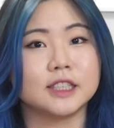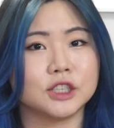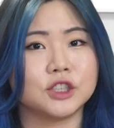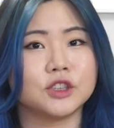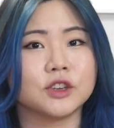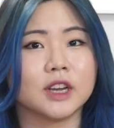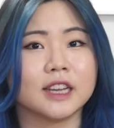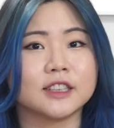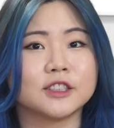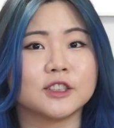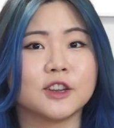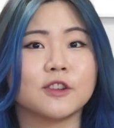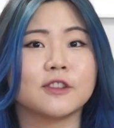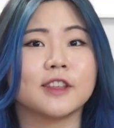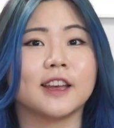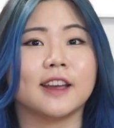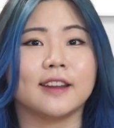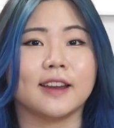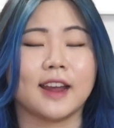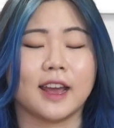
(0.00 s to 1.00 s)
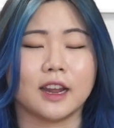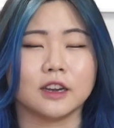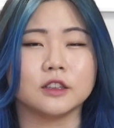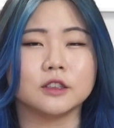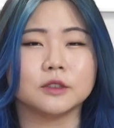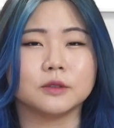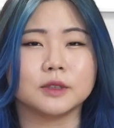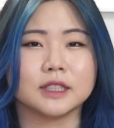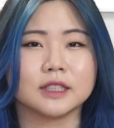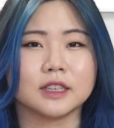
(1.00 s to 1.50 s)
Did you guys know that Ana
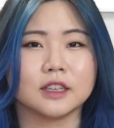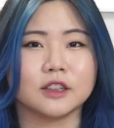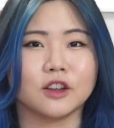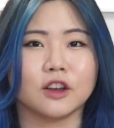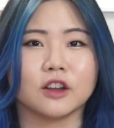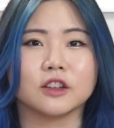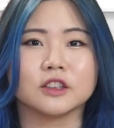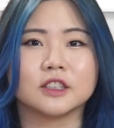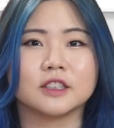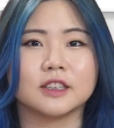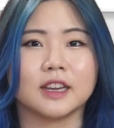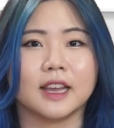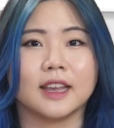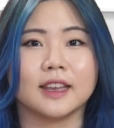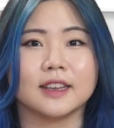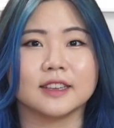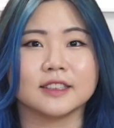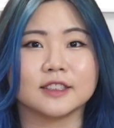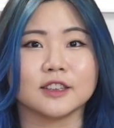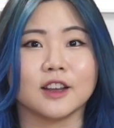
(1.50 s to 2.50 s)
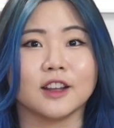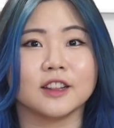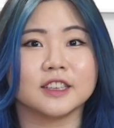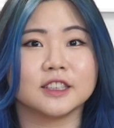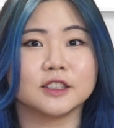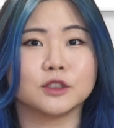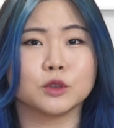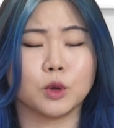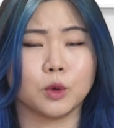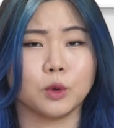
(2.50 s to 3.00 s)
Luisa launched a
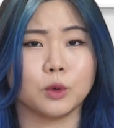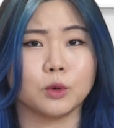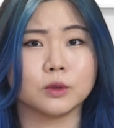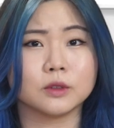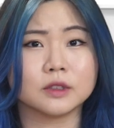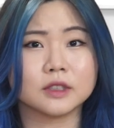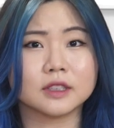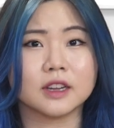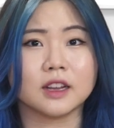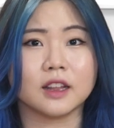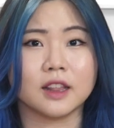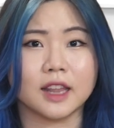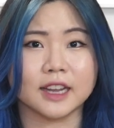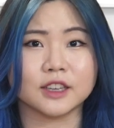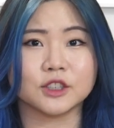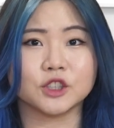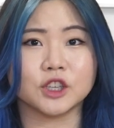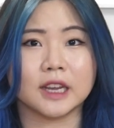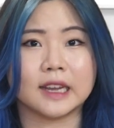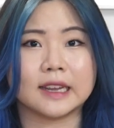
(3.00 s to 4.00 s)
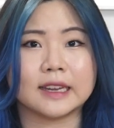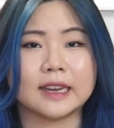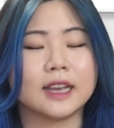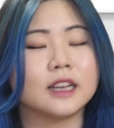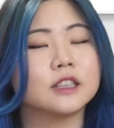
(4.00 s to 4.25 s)
solid gold collection?